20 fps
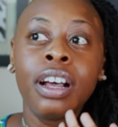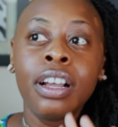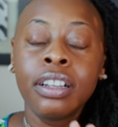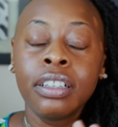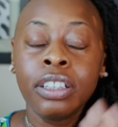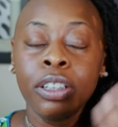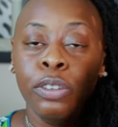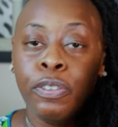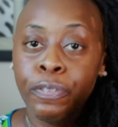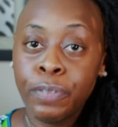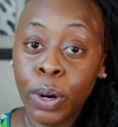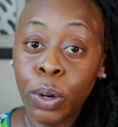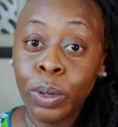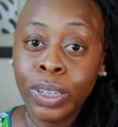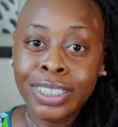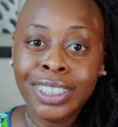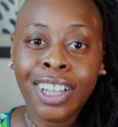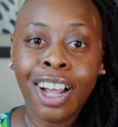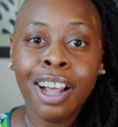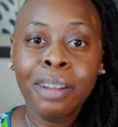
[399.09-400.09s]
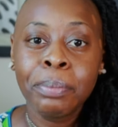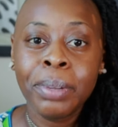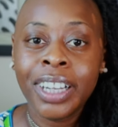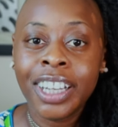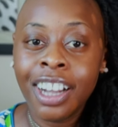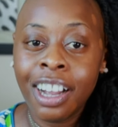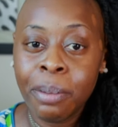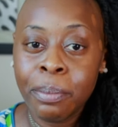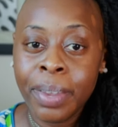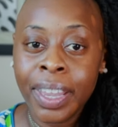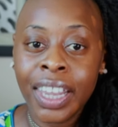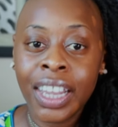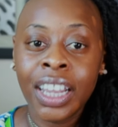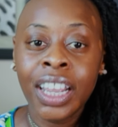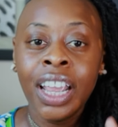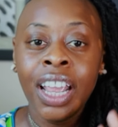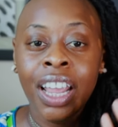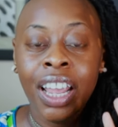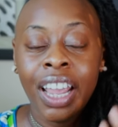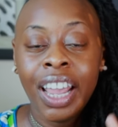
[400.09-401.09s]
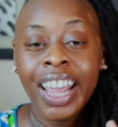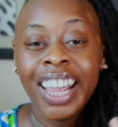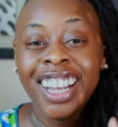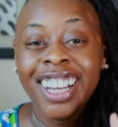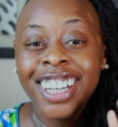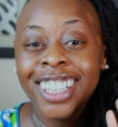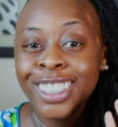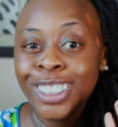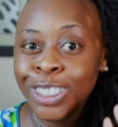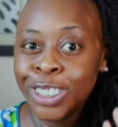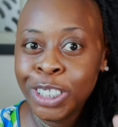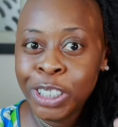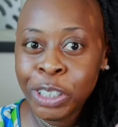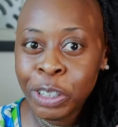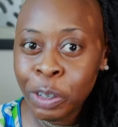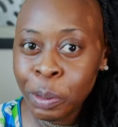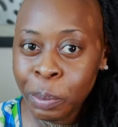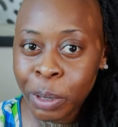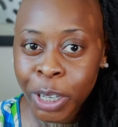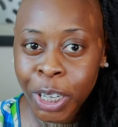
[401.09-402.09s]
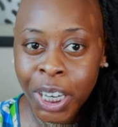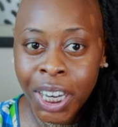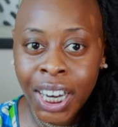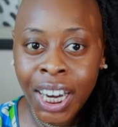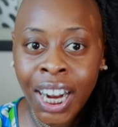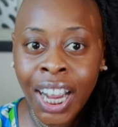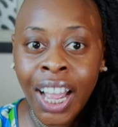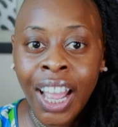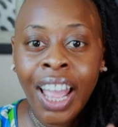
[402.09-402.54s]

you focus on becoming a consumer